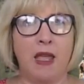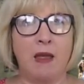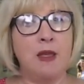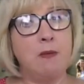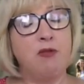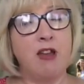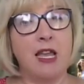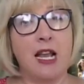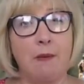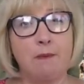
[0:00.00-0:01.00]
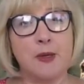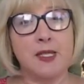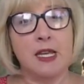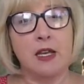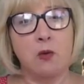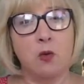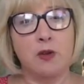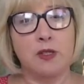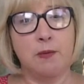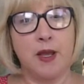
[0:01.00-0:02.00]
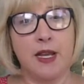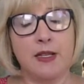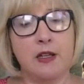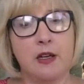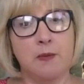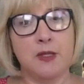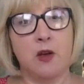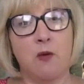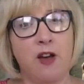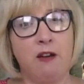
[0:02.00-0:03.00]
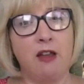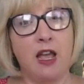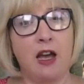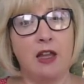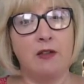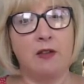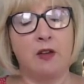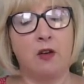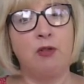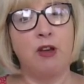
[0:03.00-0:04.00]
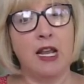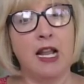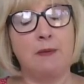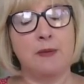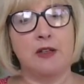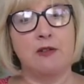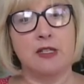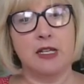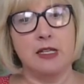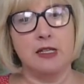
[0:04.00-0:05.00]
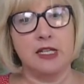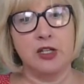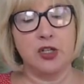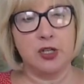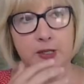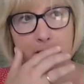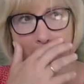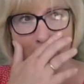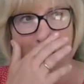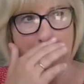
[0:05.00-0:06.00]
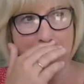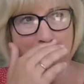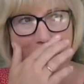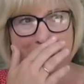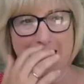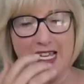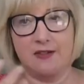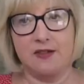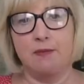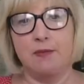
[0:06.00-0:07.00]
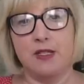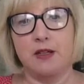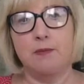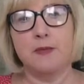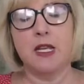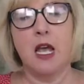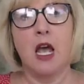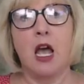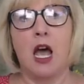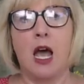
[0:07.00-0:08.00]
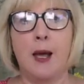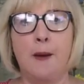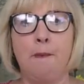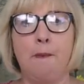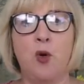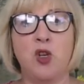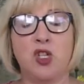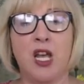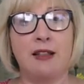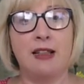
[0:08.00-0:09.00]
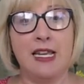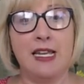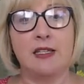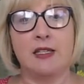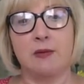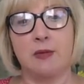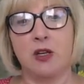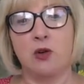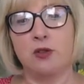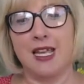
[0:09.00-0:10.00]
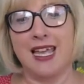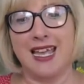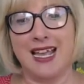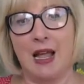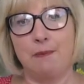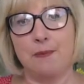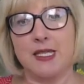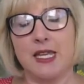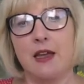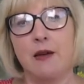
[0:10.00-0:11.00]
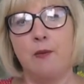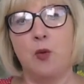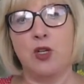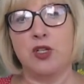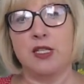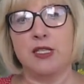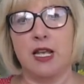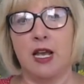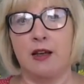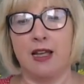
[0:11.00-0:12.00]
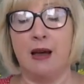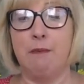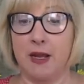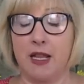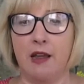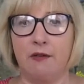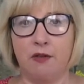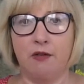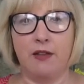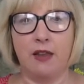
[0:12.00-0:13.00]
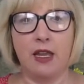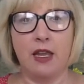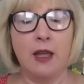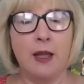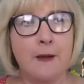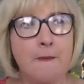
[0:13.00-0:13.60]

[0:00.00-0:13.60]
maybe preeclampsia wasn't picked up, so very high. So preeclampsia is a condition, a set of symptoms, which can lead to something called eclampsia, which is can be life-threatening.